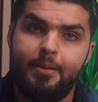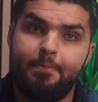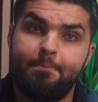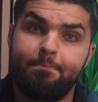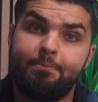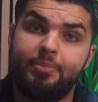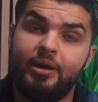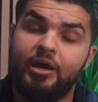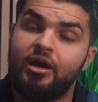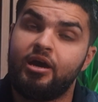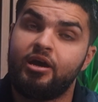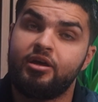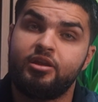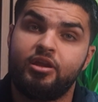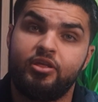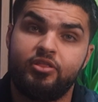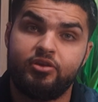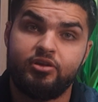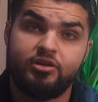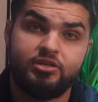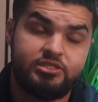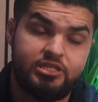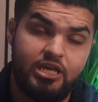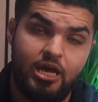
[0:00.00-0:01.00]
But
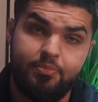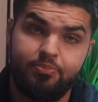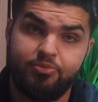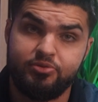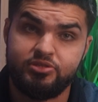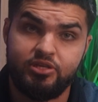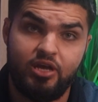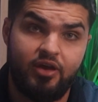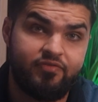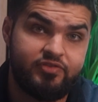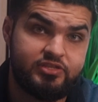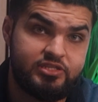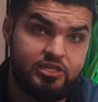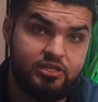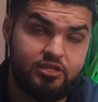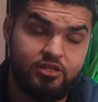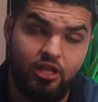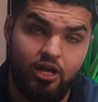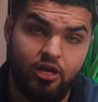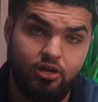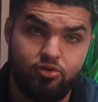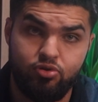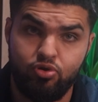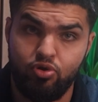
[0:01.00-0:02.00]
another example is obviously
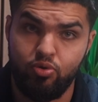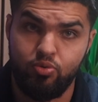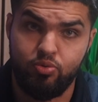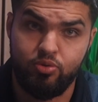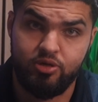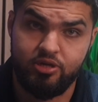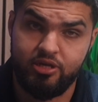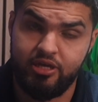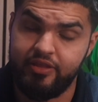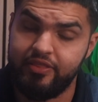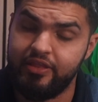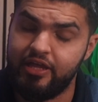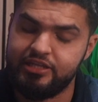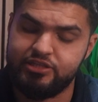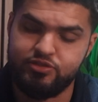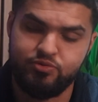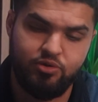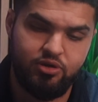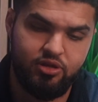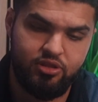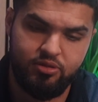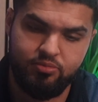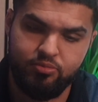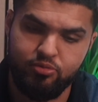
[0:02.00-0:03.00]
Claude Cowork, and that's
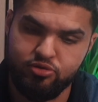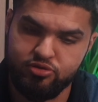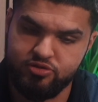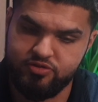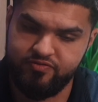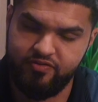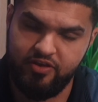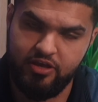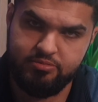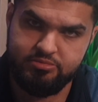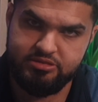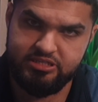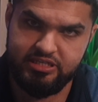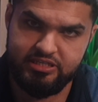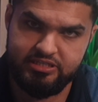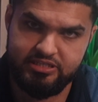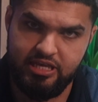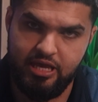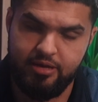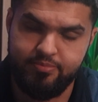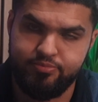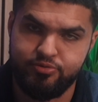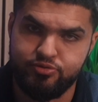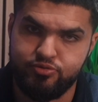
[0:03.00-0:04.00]
one of the most famous
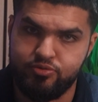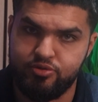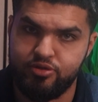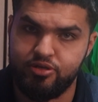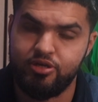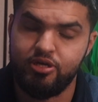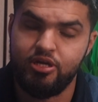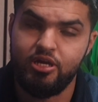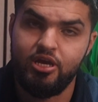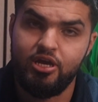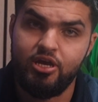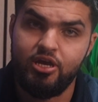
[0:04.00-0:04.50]
examples where